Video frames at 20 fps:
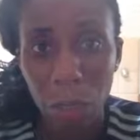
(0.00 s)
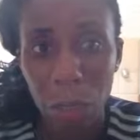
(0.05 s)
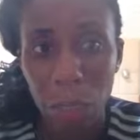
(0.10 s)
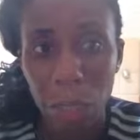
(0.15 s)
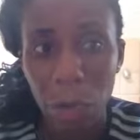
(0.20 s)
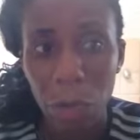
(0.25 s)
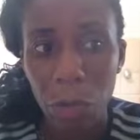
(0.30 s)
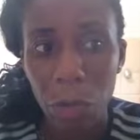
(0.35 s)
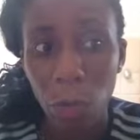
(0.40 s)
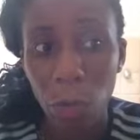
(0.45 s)

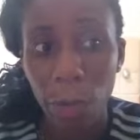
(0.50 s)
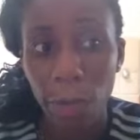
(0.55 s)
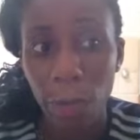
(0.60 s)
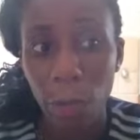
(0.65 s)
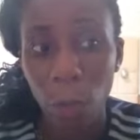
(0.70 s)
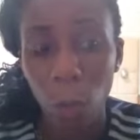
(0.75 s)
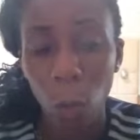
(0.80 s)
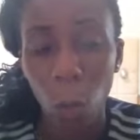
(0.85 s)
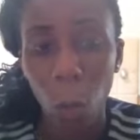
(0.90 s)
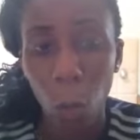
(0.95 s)
themselves
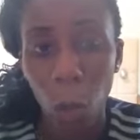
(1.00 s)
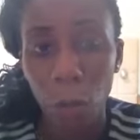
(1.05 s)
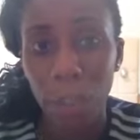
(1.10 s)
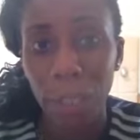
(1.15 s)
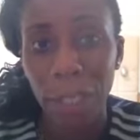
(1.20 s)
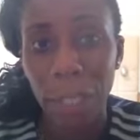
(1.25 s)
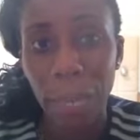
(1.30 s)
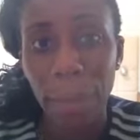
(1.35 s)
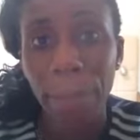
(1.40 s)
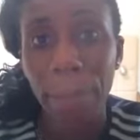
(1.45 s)
with what the
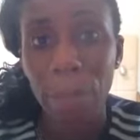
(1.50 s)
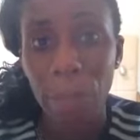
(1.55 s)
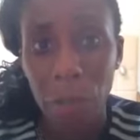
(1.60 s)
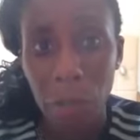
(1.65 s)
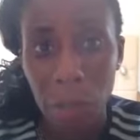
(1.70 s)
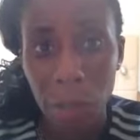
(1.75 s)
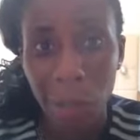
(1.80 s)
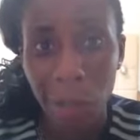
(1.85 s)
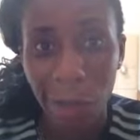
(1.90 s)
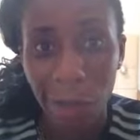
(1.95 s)

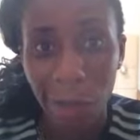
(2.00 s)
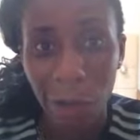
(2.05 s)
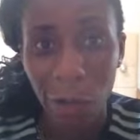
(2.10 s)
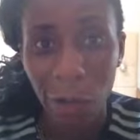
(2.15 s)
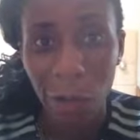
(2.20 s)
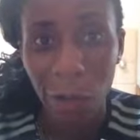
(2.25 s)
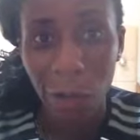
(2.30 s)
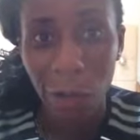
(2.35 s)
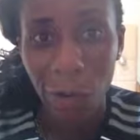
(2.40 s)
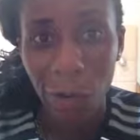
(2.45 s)
numbers
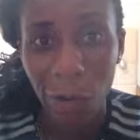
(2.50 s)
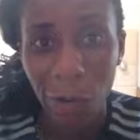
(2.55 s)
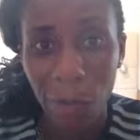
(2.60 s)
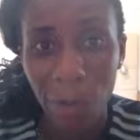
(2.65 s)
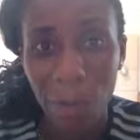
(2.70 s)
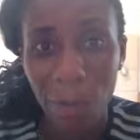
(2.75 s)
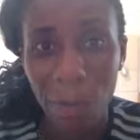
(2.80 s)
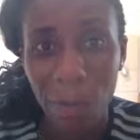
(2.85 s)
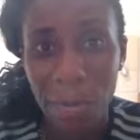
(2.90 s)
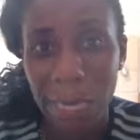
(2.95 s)

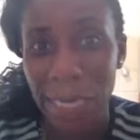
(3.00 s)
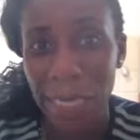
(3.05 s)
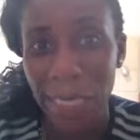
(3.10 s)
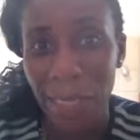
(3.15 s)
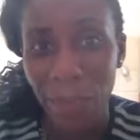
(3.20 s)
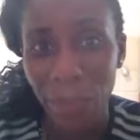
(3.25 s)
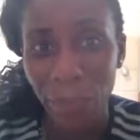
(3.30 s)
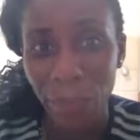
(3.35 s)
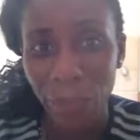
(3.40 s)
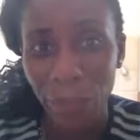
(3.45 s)

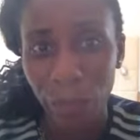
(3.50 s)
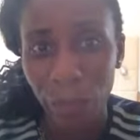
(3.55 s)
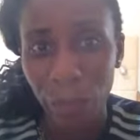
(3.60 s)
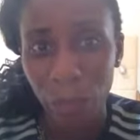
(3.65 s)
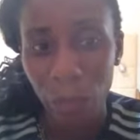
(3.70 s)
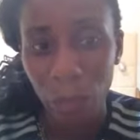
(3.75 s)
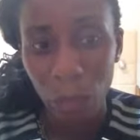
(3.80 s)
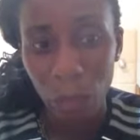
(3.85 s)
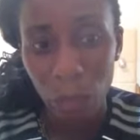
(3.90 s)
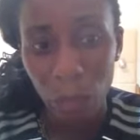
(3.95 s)
mean.
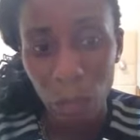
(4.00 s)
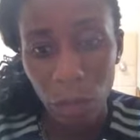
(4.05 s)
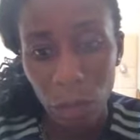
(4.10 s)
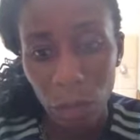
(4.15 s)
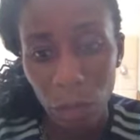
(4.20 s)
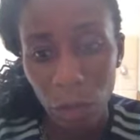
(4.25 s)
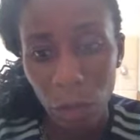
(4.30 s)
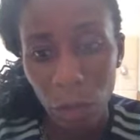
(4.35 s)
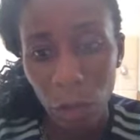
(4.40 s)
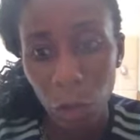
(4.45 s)

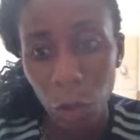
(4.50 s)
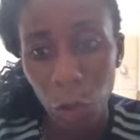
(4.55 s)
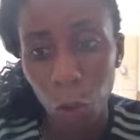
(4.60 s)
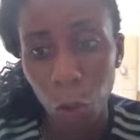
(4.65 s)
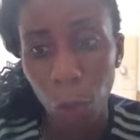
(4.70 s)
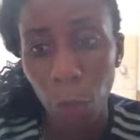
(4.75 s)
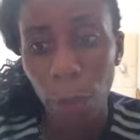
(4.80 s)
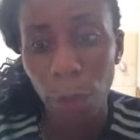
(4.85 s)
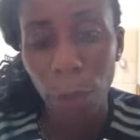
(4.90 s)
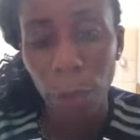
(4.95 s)
The
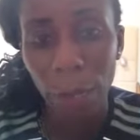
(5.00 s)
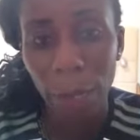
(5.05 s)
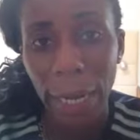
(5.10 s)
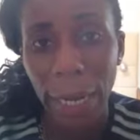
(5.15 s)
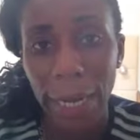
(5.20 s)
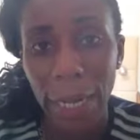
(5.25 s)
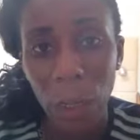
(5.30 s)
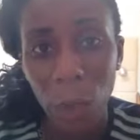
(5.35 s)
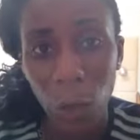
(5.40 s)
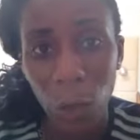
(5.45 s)
job of the
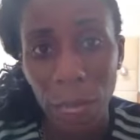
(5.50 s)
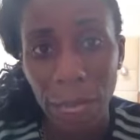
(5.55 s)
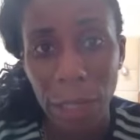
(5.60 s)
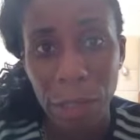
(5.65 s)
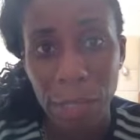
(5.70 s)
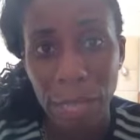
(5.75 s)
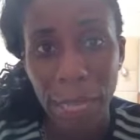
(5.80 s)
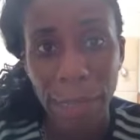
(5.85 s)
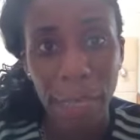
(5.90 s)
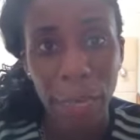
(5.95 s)
player who has
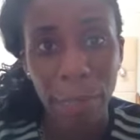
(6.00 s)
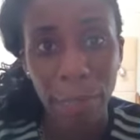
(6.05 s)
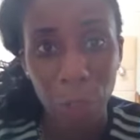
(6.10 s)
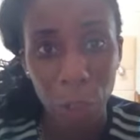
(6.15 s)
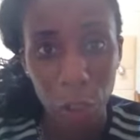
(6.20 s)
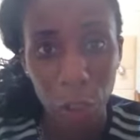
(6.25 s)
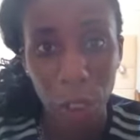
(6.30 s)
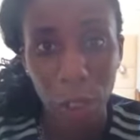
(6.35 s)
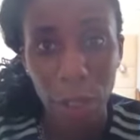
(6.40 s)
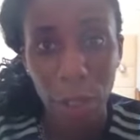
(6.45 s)
that number
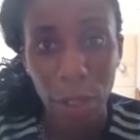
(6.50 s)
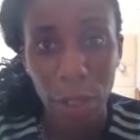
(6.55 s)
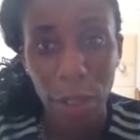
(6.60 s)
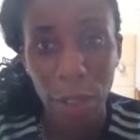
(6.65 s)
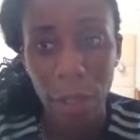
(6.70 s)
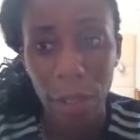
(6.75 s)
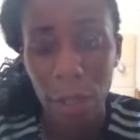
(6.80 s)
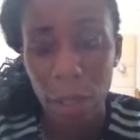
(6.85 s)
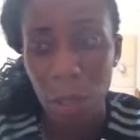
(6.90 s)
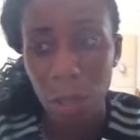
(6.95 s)
shirt.
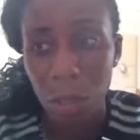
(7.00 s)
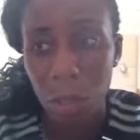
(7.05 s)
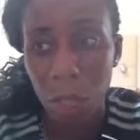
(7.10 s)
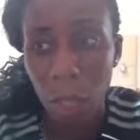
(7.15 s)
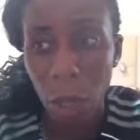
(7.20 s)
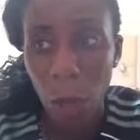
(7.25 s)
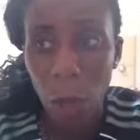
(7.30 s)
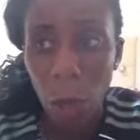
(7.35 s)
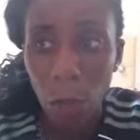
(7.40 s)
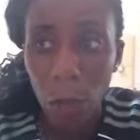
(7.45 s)

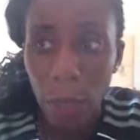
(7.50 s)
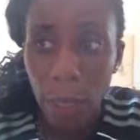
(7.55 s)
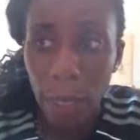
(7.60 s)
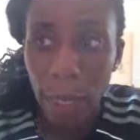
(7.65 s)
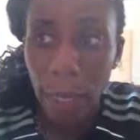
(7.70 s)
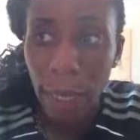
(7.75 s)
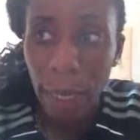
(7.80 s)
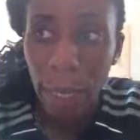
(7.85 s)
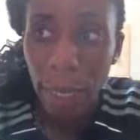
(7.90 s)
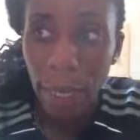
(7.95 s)
So
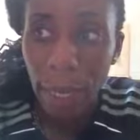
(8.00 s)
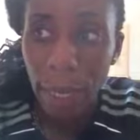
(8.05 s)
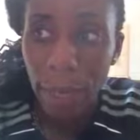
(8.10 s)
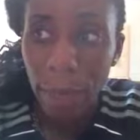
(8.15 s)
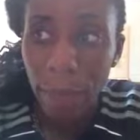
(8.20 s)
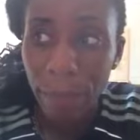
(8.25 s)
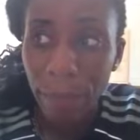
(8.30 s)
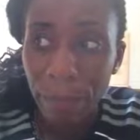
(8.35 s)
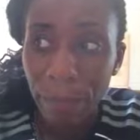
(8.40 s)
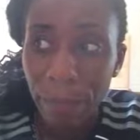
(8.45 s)

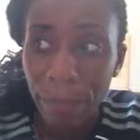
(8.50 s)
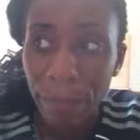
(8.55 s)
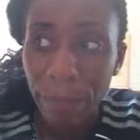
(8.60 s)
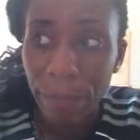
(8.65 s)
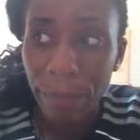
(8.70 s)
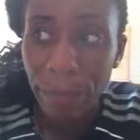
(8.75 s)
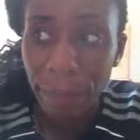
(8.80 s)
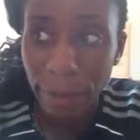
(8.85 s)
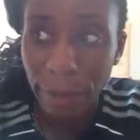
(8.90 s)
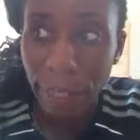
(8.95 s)

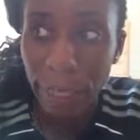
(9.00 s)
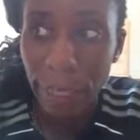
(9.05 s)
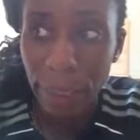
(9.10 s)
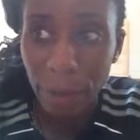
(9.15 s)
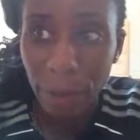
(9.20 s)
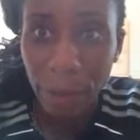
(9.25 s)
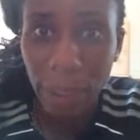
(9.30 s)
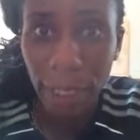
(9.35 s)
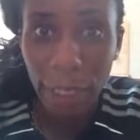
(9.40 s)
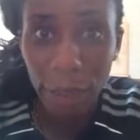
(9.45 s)

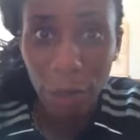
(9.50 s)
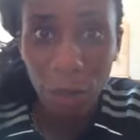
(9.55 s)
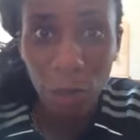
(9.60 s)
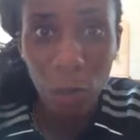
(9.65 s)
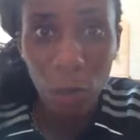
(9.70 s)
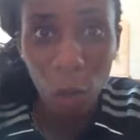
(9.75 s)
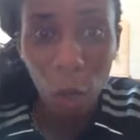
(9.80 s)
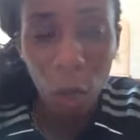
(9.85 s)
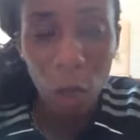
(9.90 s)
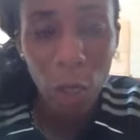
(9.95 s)
they
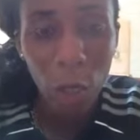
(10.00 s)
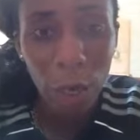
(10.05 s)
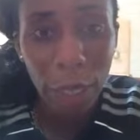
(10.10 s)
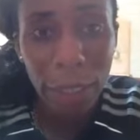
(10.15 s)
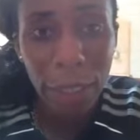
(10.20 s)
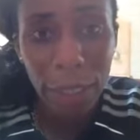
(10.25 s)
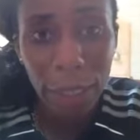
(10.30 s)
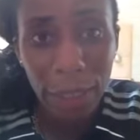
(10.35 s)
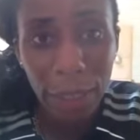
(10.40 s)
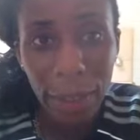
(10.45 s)
got an
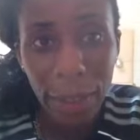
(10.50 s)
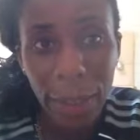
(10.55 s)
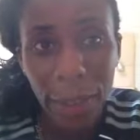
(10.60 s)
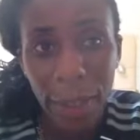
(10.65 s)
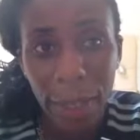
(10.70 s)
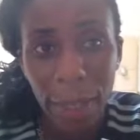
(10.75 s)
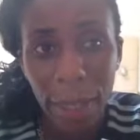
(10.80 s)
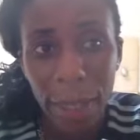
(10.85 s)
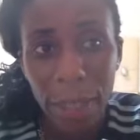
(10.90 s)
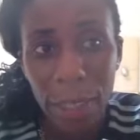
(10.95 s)
idea,
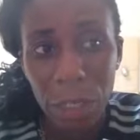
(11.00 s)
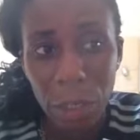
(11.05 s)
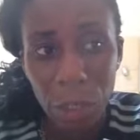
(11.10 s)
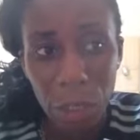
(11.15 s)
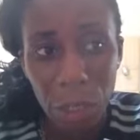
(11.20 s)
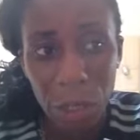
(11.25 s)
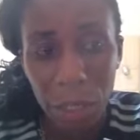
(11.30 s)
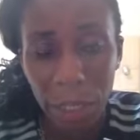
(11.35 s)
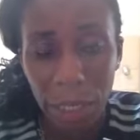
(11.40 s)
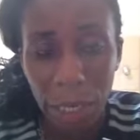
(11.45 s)
and it's
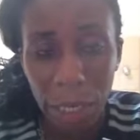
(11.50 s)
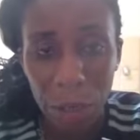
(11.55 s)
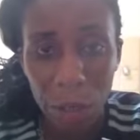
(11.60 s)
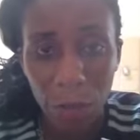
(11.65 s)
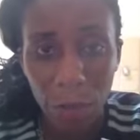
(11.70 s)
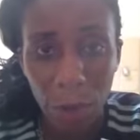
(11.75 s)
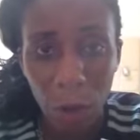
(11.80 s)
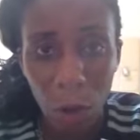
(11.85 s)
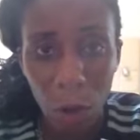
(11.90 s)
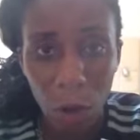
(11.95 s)
just a case
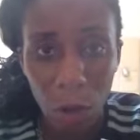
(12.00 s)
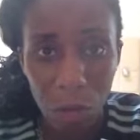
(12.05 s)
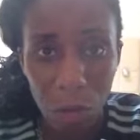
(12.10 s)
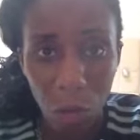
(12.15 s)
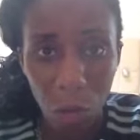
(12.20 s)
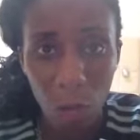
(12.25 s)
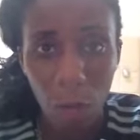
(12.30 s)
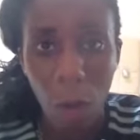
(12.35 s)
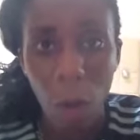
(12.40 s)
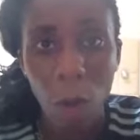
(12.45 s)
of
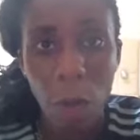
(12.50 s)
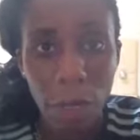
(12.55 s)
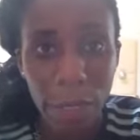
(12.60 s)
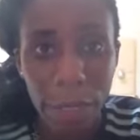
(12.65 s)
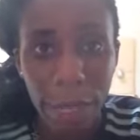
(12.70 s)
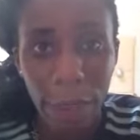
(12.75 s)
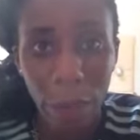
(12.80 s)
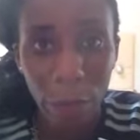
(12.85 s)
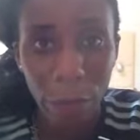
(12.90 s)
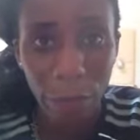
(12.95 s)
sort of honing
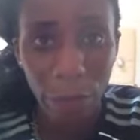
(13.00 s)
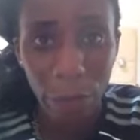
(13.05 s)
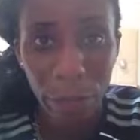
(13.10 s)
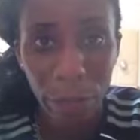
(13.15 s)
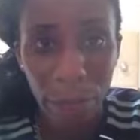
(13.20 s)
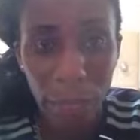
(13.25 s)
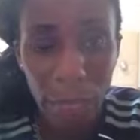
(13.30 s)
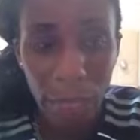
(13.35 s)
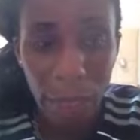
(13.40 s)
that with them.